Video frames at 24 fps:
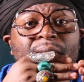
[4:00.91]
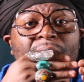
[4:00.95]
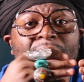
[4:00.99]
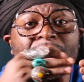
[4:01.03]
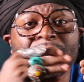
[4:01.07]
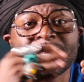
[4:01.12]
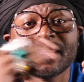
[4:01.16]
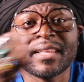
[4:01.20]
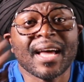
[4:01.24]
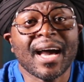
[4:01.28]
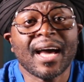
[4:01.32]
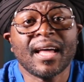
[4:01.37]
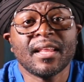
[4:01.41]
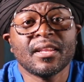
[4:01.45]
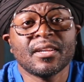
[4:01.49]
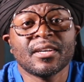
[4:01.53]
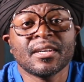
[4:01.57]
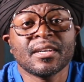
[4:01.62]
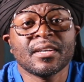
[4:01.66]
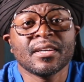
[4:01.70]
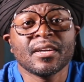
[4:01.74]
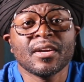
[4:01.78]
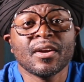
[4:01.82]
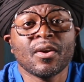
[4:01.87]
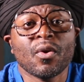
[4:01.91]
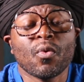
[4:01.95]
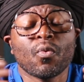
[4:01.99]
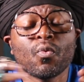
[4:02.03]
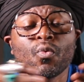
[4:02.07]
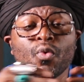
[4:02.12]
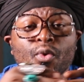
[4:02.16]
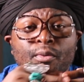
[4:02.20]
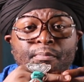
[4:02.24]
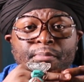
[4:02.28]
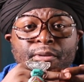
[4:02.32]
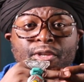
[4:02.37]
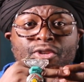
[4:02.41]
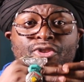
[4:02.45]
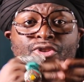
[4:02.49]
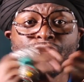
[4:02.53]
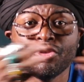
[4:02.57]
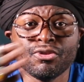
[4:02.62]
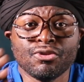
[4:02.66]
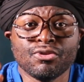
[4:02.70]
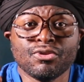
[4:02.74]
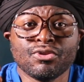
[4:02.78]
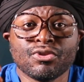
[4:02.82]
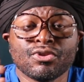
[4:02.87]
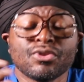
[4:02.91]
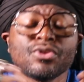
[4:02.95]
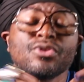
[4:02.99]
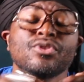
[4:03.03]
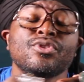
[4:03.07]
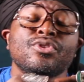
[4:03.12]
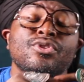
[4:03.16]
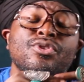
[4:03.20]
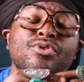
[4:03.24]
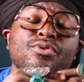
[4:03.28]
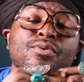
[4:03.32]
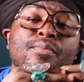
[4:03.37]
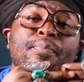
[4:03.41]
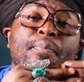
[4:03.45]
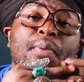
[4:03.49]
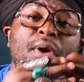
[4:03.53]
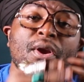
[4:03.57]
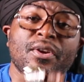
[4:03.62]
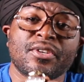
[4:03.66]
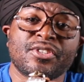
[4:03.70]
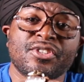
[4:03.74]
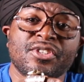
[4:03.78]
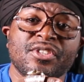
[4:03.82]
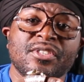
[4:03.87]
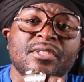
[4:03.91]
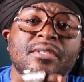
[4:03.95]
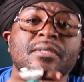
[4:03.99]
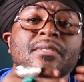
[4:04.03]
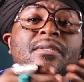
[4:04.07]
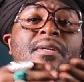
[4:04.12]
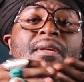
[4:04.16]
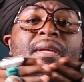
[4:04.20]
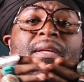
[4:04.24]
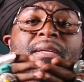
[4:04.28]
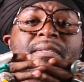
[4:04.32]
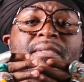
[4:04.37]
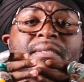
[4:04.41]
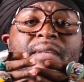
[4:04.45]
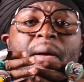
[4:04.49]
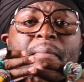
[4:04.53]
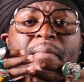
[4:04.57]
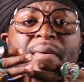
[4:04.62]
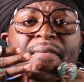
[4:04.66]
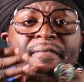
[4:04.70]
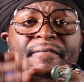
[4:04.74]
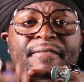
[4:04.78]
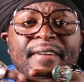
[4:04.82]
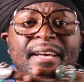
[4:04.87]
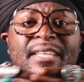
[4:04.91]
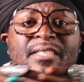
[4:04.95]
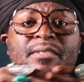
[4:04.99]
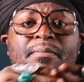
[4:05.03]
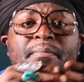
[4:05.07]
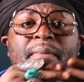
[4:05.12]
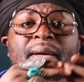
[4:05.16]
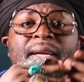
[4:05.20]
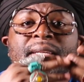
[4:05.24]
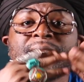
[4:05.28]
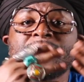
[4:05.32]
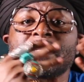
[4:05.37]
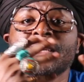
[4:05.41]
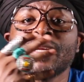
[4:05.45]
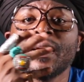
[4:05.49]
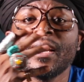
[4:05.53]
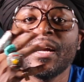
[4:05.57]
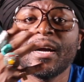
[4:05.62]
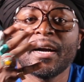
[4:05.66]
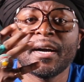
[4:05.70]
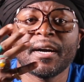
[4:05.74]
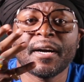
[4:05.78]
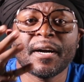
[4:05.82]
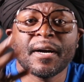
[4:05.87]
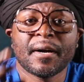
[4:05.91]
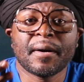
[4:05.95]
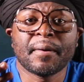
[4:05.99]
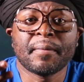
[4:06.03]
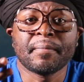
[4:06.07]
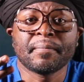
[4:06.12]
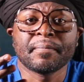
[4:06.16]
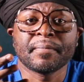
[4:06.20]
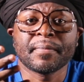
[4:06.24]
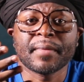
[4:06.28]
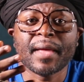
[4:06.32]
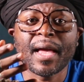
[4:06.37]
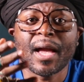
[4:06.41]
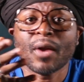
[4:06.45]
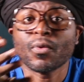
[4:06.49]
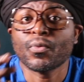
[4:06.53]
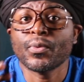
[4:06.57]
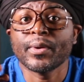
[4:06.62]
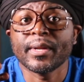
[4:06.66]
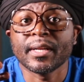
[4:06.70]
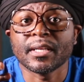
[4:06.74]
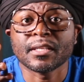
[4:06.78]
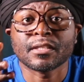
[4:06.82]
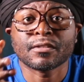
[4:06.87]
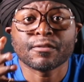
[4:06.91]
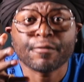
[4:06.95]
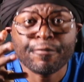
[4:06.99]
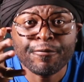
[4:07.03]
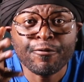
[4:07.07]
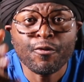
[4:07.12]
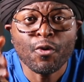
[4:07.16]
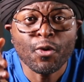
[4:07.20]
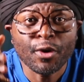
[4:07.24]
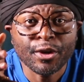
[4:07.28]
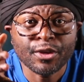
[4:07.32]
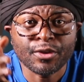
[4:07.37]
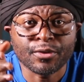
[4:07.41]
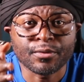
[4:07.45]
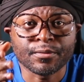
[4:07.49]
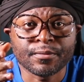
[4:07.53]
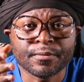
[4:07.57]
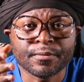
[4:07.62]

$1 will be used to purchase some investment equities for you.